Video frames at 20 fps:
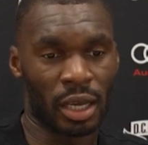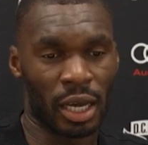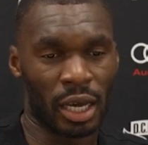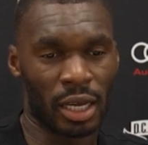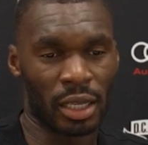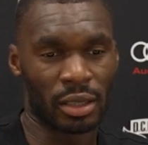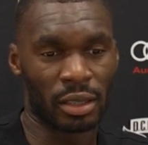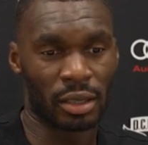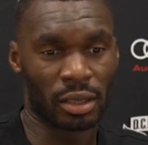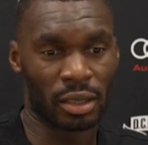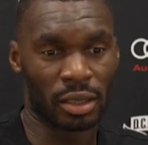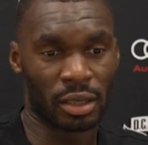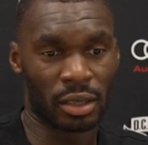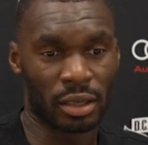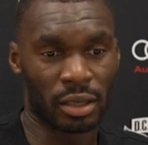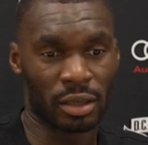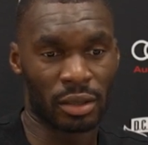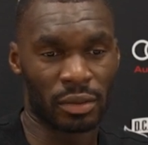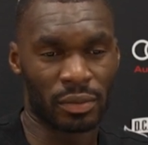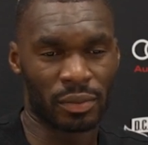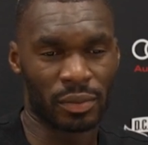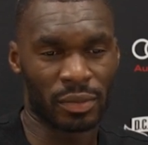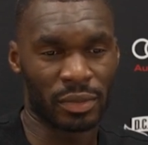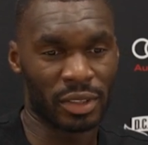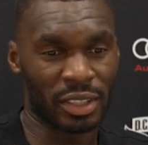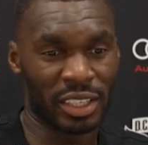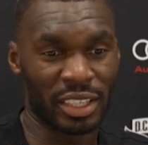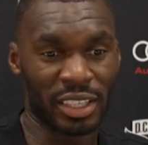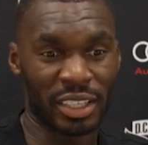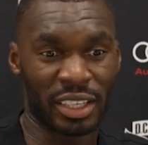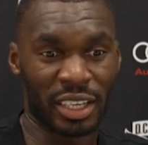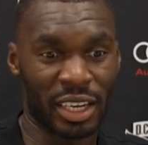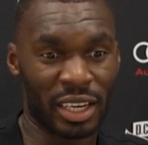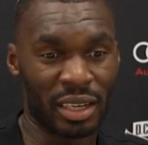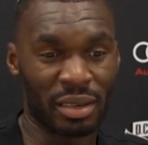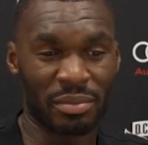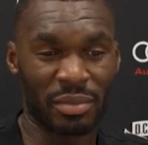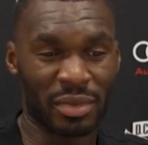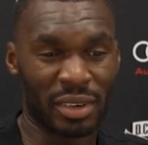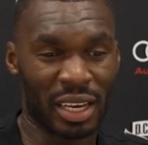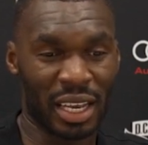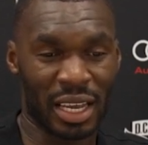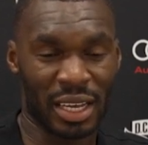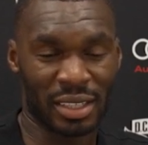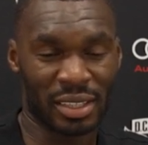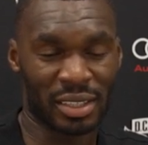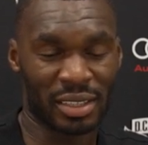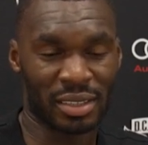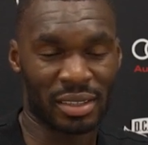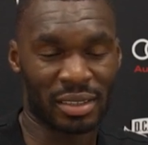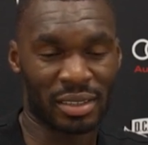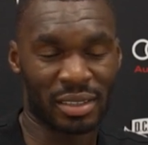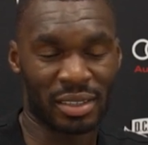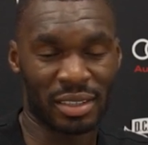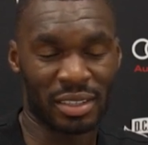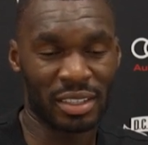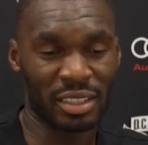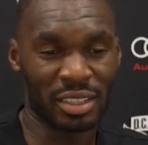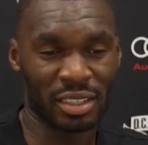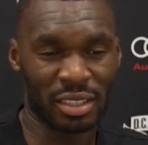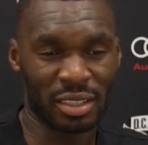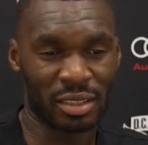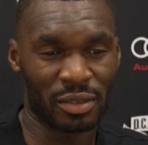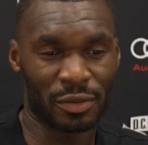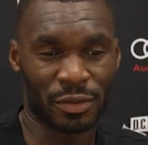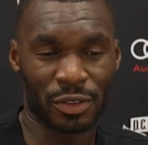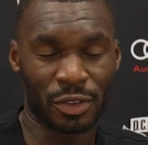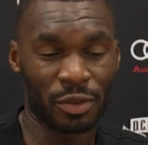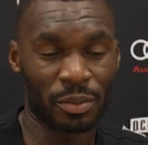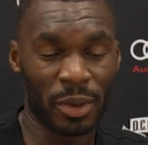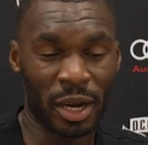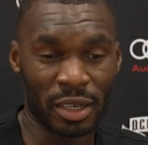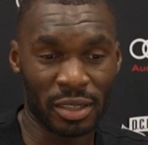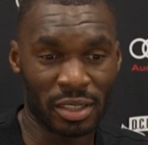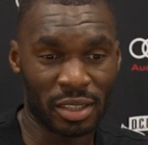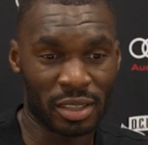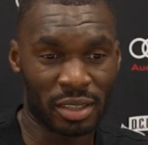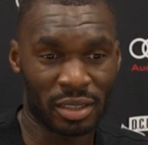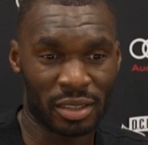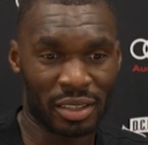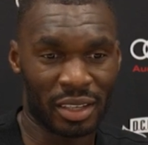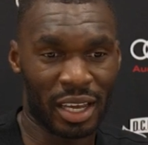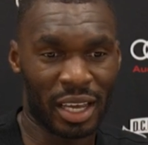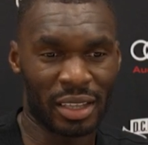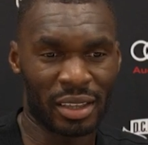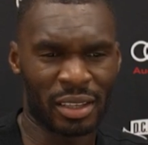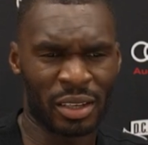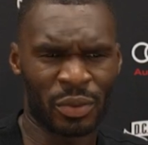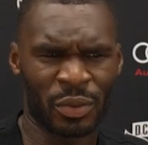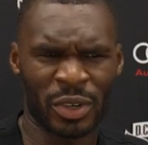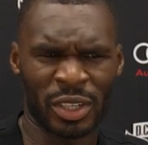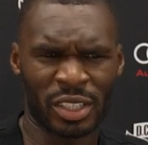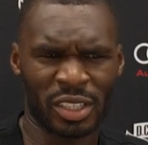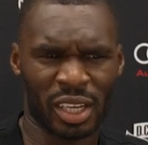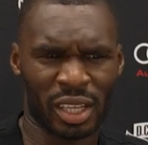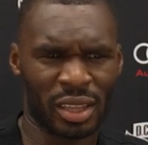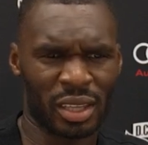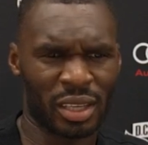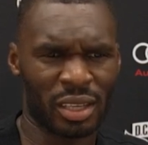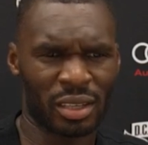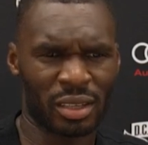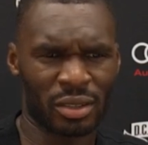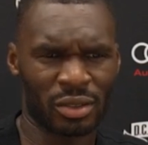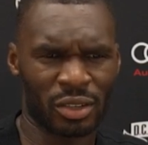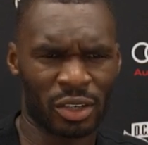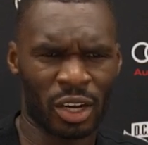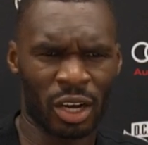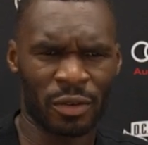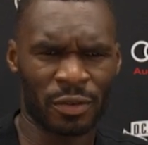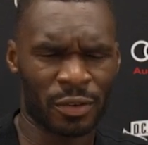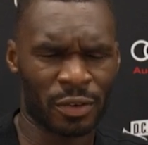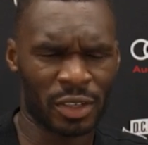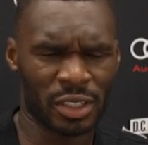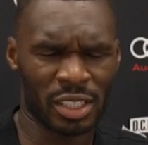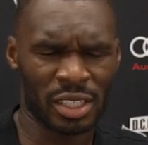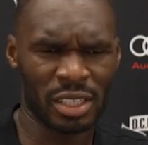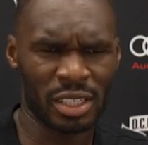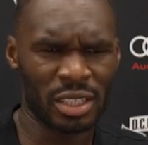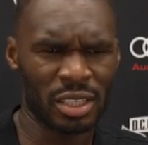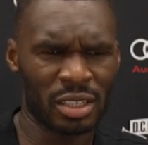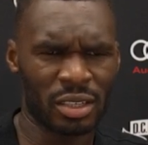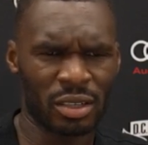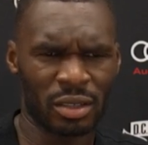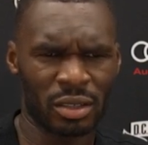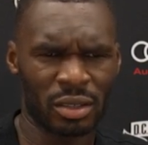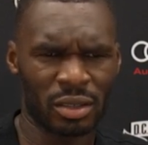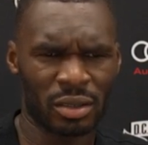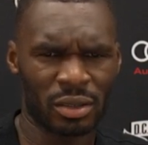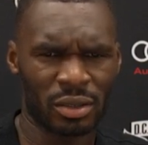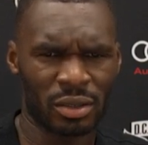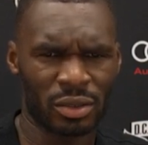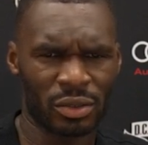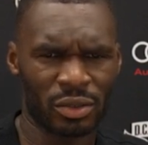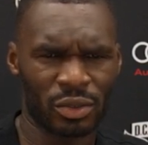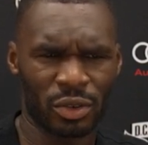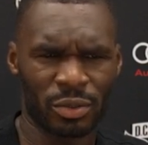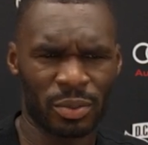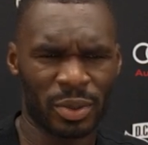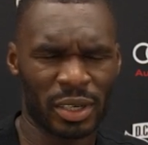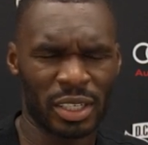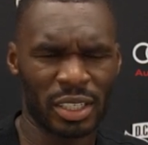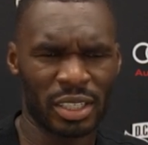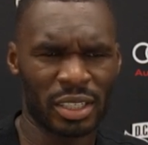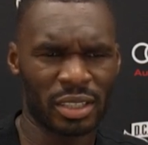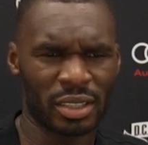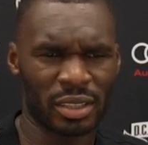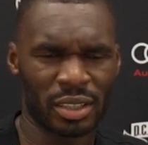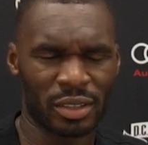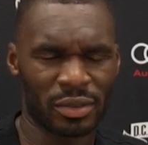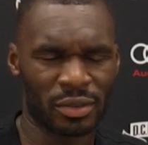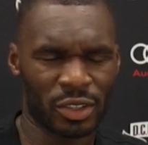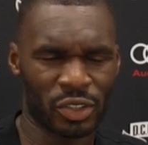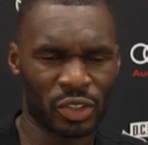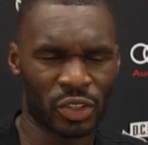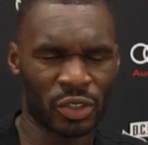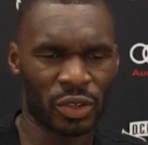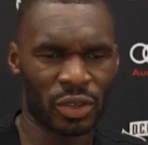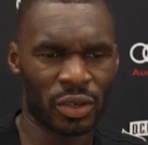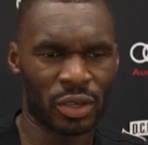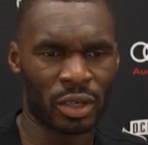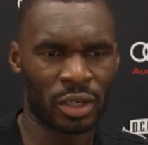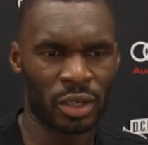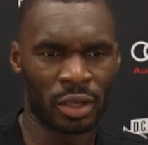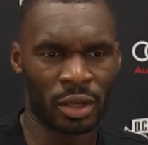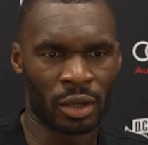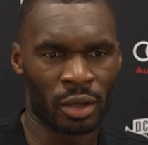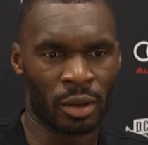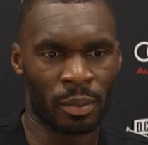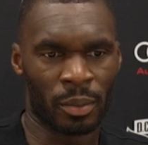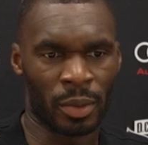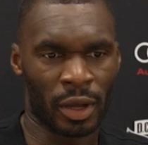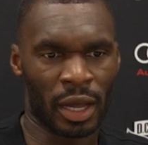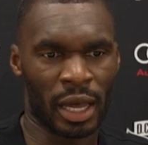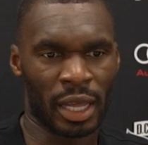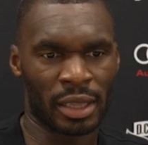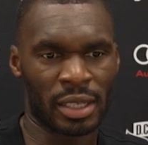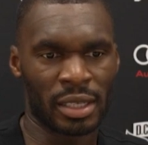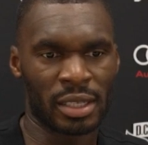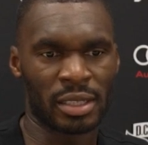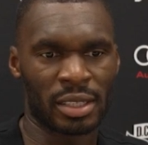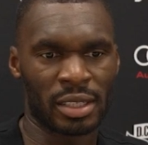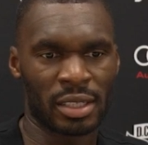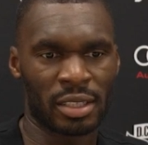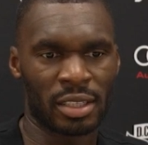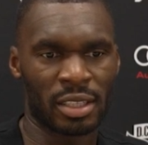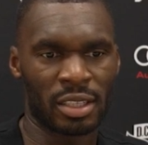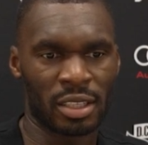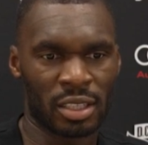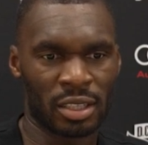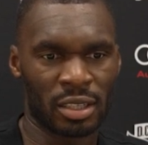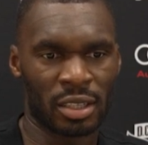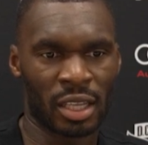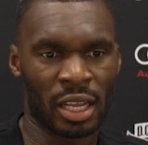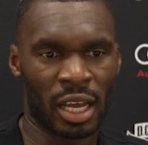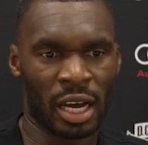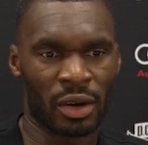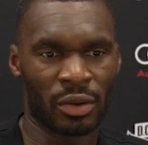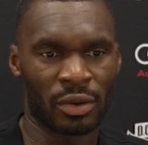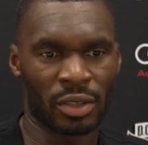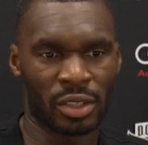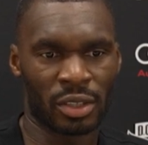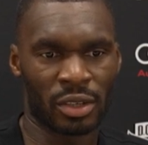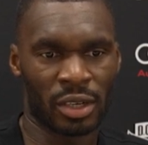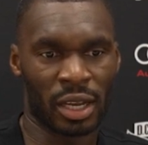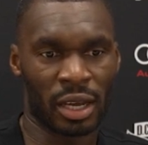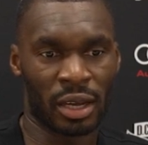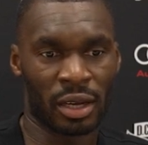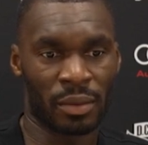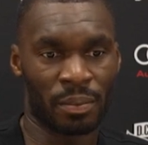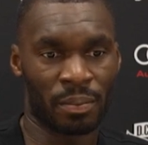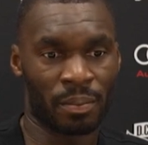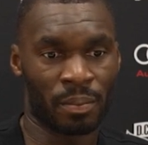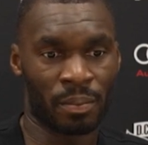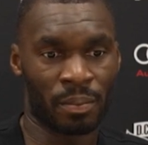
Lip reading: And he came last season, few months, and they reached, I think, the Conference League or Europa League, not sure. But I think this season now he's going to